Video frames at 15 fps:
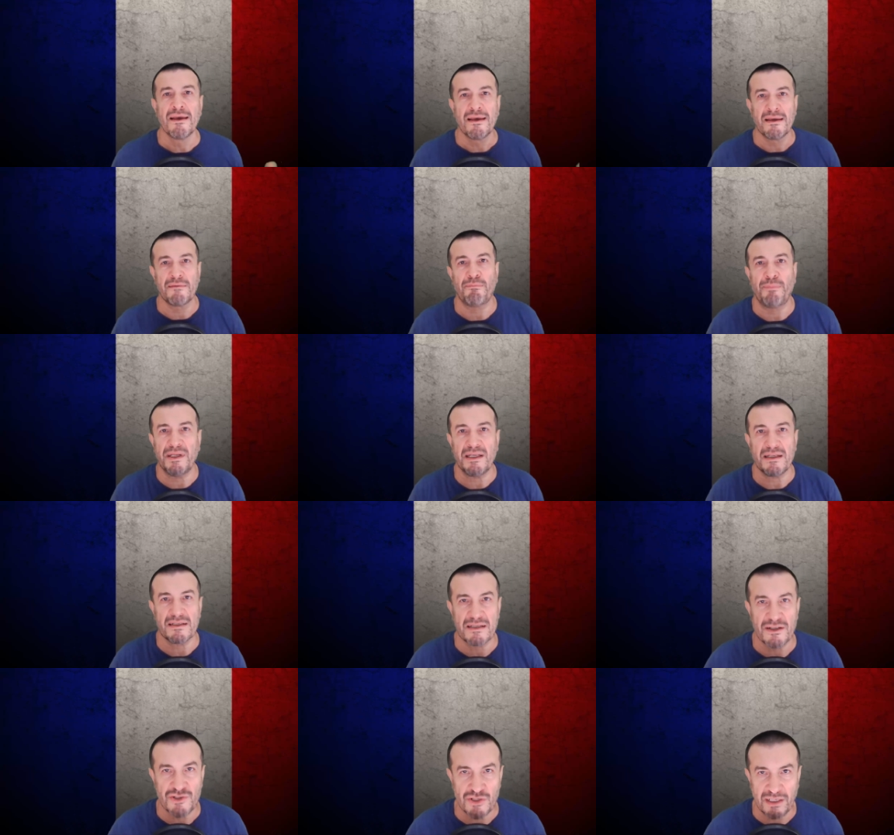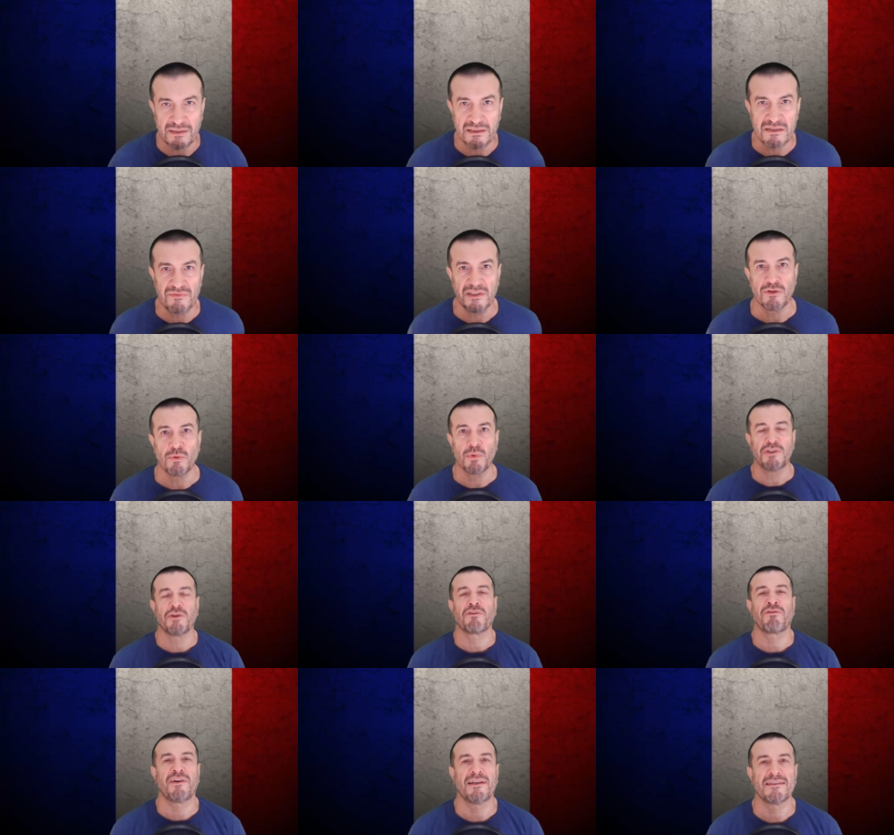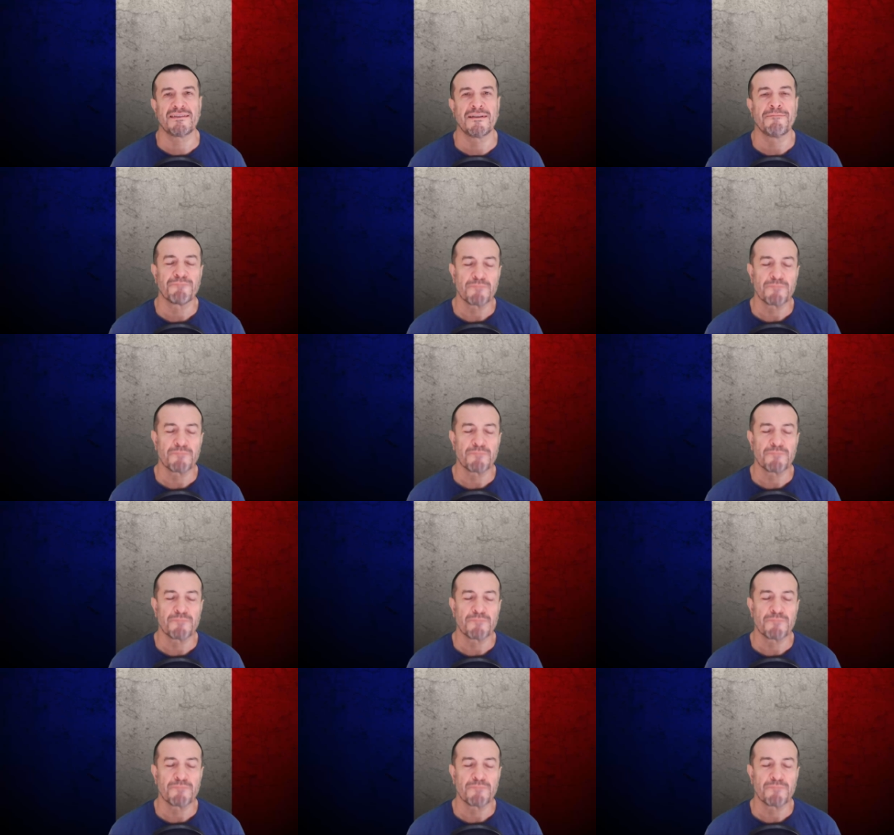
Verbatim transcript: and please share this video with your friends.